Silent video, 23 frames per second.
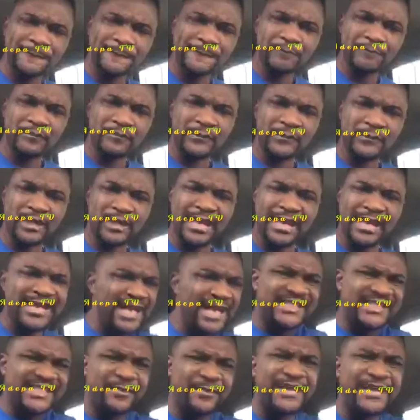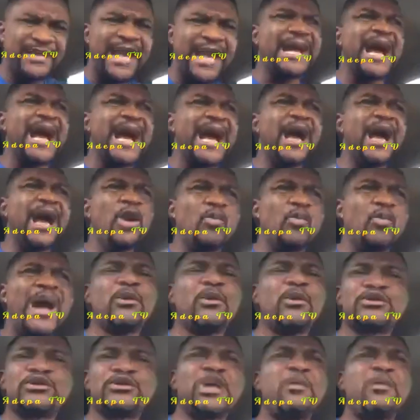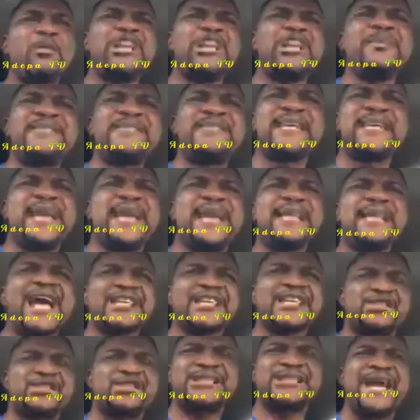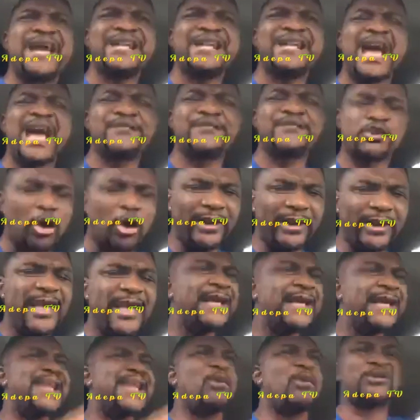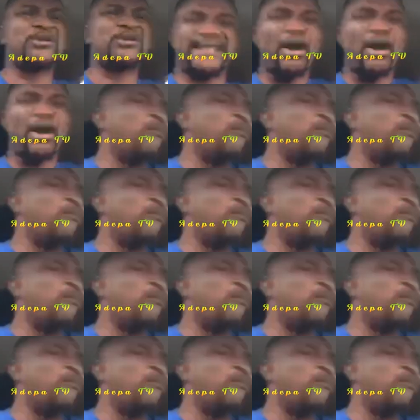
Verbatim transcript: And yet, Jimmy Anka, why would somebody be saying her life story? Now we'll say Obwa.